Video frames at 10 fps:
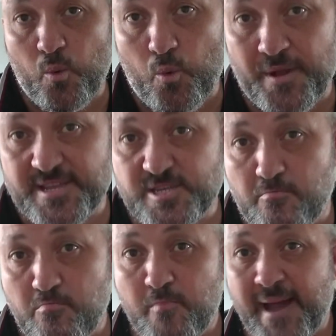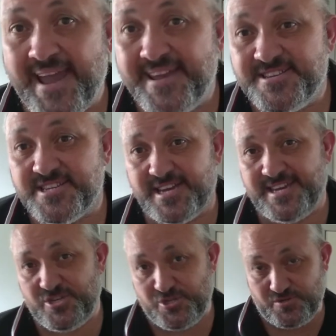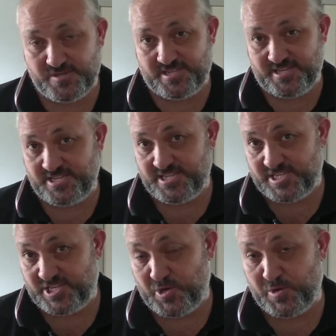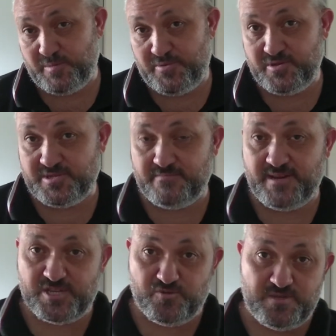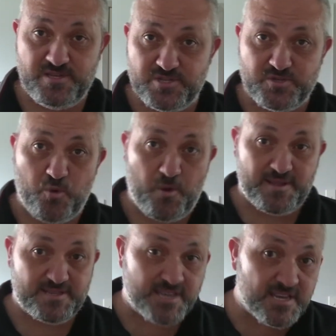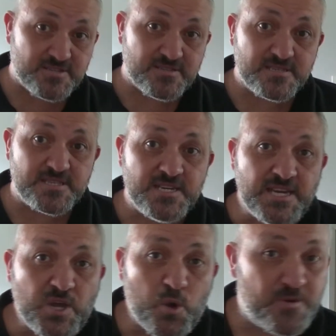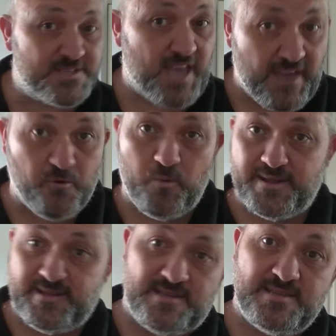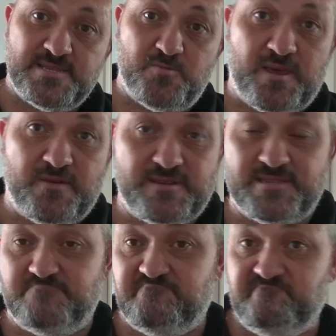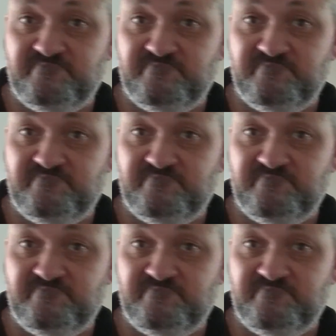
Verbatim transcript: When it's a major issue such as child abuse amongst religious organisations, whichever one it is, whether it's